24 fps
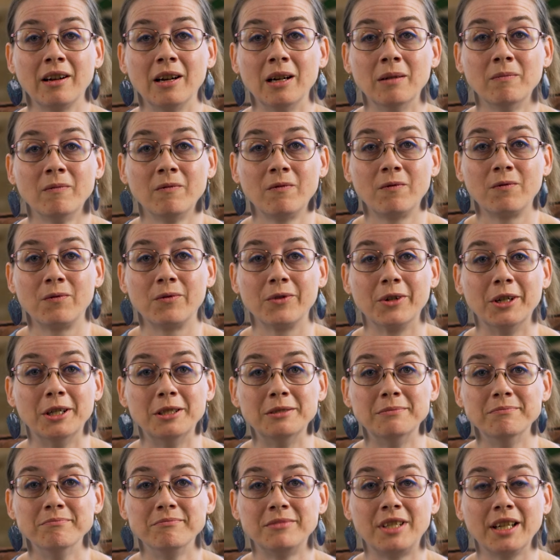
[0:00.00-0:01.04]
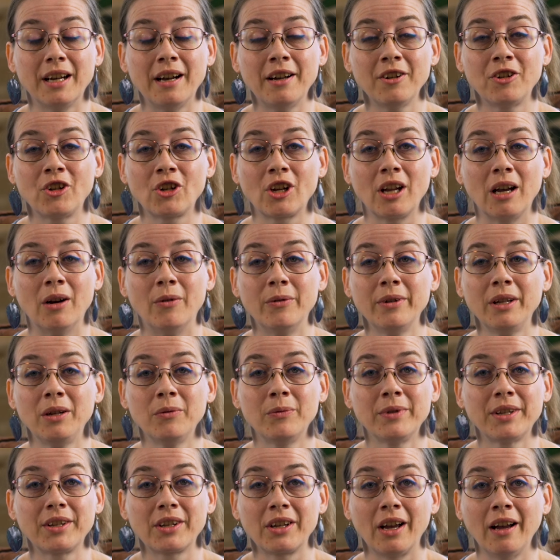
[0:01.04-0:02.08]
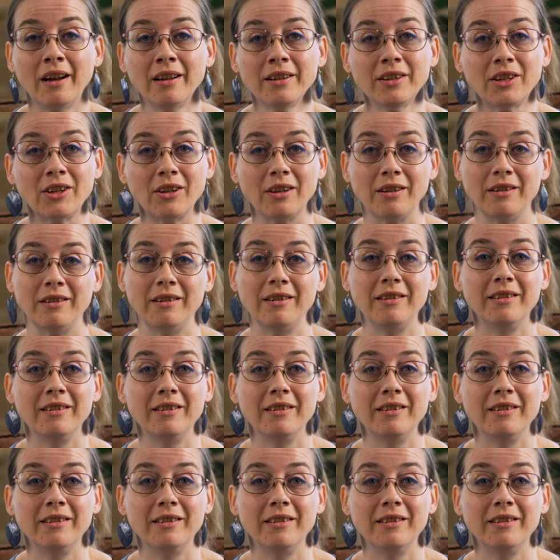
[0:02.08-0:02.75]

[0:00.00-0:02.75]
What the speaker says: I'm from Dodge County, Wisconsin.